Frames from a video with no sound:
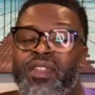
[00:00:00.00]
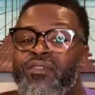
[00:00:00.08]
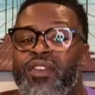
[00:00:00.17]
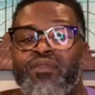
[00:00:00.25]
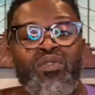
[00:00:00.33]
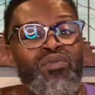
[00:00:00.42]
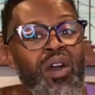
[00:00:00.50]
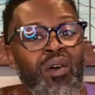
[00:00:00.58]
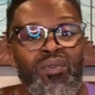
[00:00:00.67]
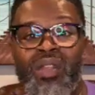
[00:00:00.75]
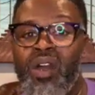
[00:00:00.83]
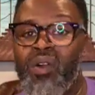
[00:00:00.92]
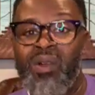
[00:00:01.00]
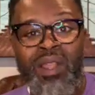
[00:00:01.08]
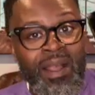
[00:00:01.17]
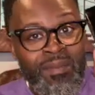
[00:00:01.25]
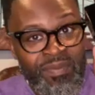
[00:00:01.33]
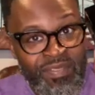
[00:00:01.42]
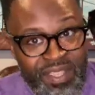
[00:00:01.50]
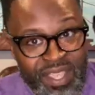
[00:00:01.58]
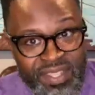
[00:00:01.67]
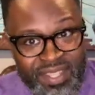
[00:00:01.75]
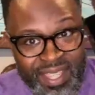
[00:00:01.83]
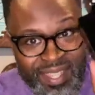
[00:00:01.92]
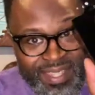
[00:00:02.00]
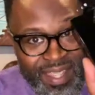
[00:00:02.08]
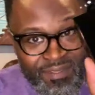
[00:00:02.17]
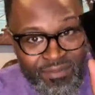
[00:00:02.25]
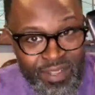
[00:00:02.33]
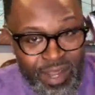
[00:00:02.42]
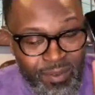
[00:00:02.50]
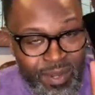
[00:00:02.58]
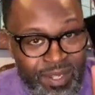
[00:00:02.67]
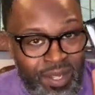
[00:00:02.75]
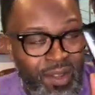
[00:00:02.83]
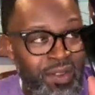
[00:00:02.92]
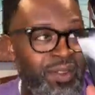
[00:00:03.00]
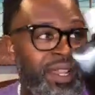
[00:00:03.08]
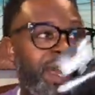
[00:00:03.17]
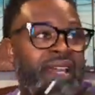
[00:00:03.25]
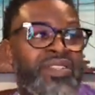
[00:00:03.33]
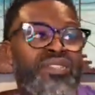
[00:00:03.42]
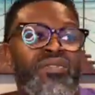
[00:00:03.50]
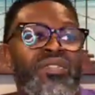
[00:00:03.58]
If you don't know, this is a very long laster.